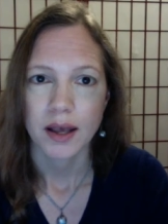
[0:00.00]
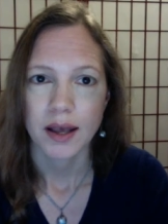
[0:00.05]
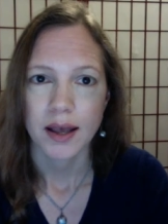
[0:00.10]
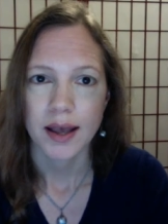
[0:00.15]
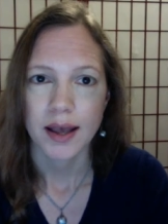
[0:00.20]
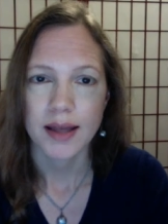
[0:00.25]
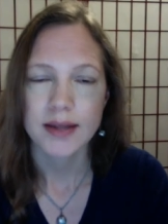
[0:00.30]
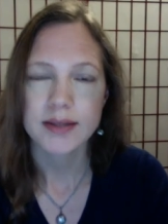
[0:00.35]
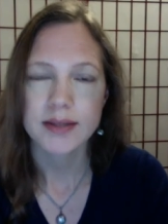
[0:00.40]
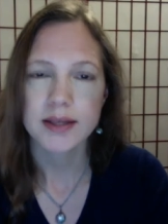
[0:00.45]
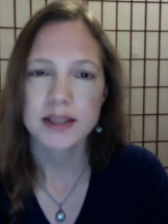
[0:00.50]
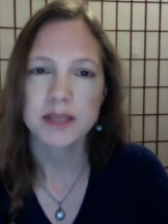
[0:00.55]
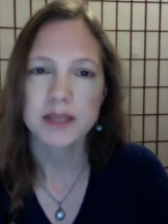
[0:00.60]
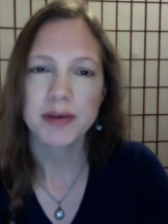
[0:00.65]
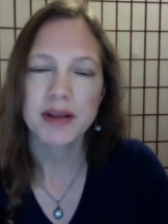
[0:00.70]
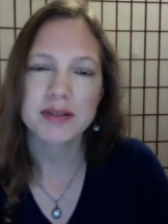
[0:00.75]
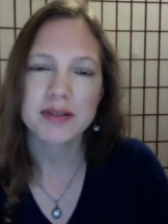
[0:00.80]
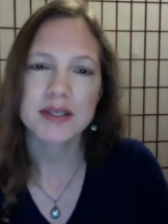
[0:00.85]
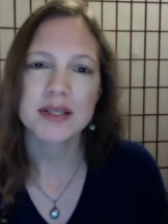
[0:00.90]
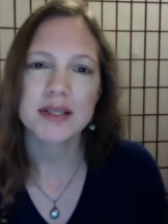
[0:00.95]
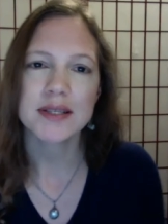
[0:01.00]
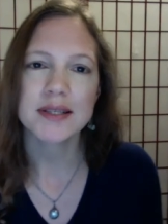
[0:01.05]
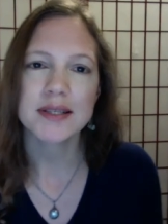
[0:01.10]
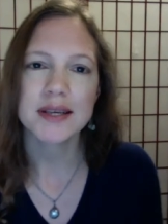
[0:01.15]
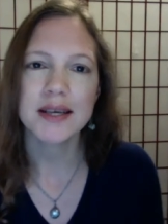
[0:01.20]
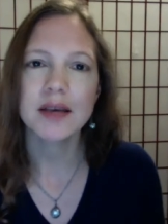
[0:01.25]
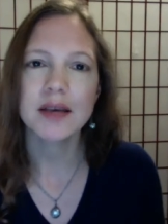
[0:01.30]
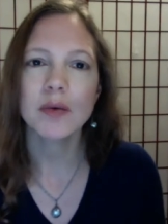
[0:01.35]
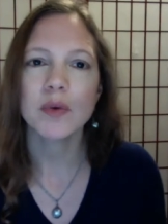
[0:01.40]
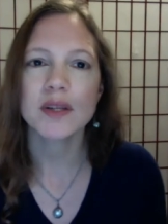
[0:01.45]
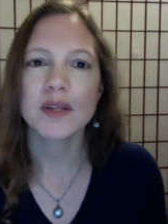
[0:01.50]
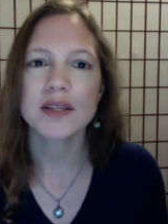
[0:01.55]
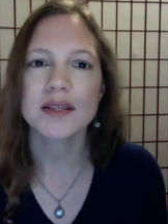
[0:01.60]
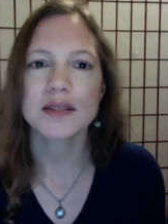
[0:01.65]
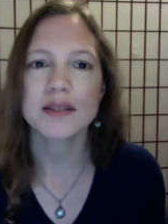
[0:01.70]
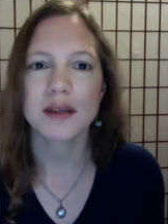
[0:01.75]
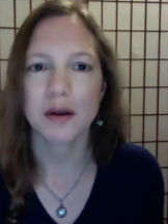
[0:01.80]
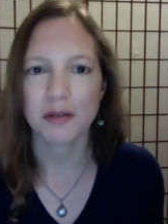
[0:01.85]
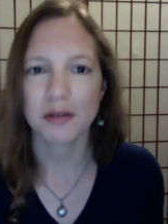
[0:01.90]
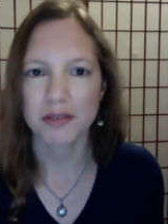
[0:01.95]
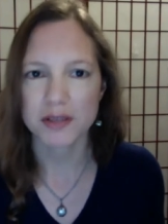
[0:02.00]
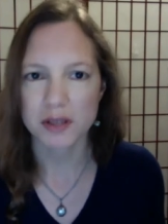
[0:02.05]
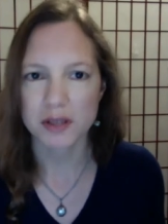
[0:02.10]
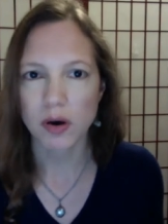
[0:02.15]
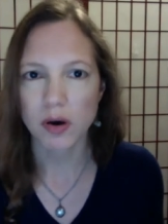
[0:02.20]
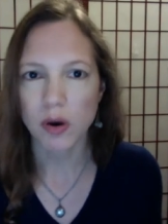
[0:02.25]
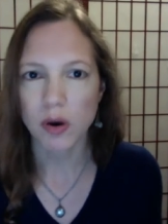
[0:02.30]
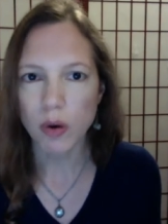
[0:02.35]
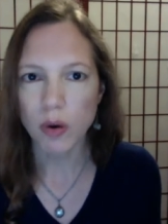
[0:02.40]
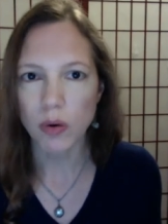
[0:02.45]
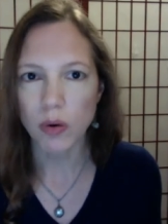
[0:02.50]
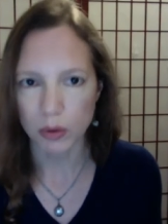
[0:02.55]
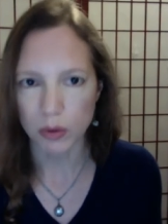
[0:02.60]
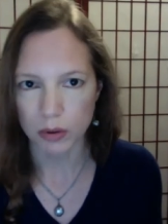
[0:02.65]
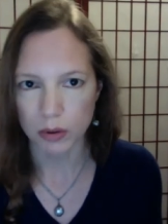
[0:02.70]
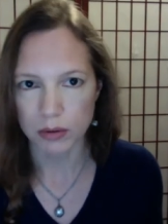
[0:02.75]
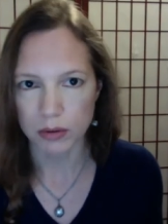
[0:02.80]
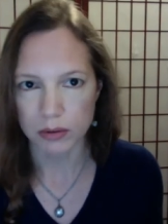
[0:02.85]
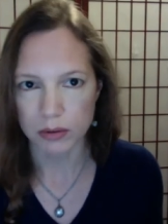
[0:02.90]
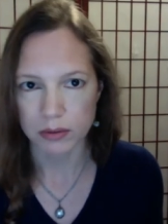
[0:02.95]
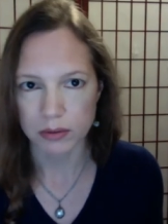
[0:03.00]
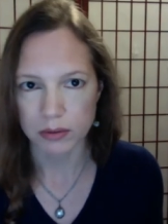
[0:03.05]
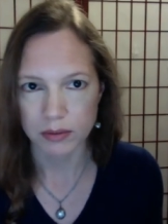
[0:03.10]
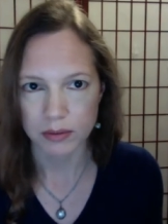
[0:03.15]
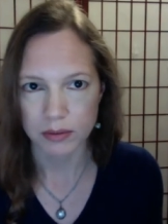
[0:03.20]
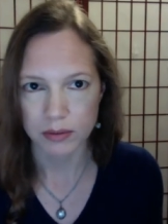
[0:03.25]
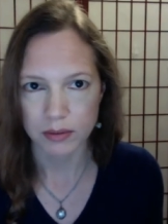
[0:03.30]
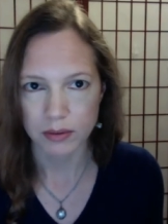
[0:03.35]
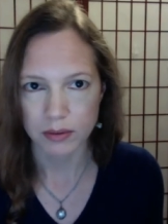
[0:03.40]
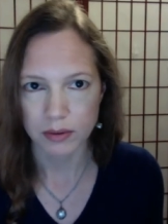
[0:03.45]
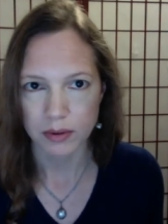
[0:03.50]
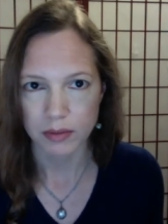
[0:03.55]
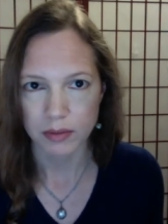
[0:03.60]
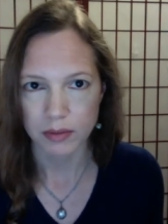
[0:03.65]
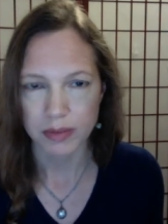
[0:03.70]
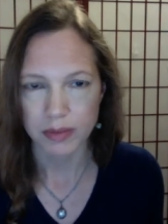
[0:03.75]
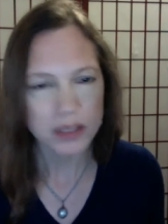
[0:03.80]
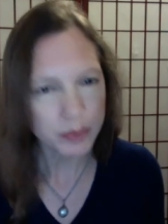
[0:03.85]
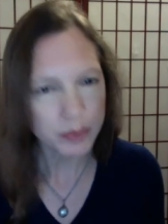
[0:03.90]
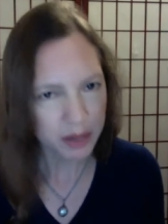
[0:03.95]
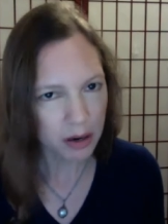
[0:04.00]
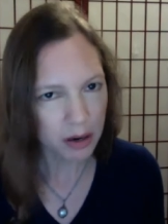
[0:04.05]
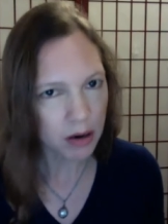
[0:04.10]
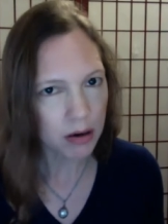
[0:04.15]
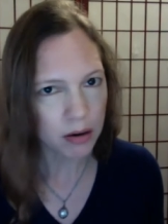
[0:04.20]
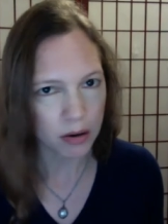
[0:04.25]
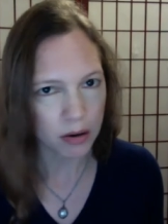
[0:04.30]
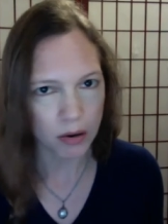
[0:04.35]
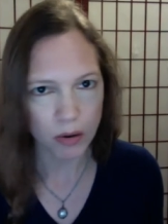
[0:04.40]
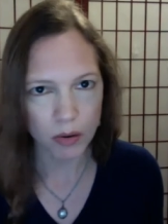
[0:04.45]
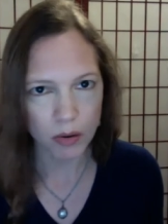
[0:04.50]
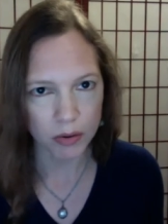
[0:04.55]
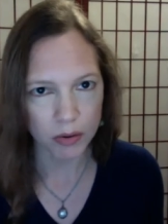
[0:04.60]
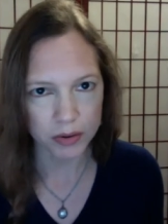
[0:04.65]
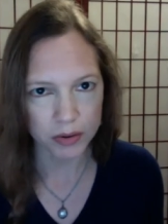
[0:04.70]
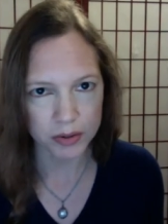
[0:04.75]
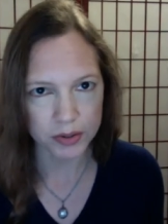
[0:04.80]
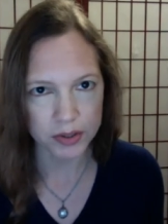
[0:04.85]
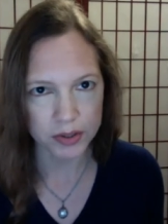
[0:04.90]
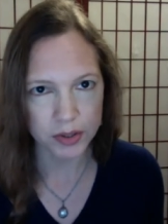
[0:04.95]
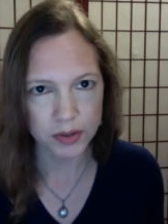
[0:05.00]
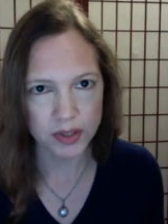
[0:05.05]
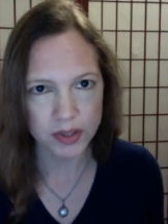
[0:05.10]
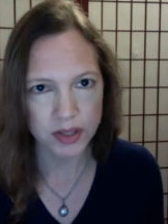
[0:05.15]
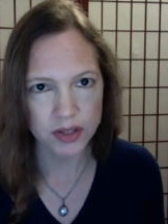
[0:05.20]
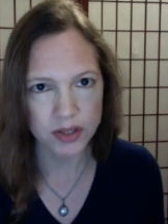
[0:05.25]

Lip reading: And it's about seeing oneself as whole, because we are whole. There's no such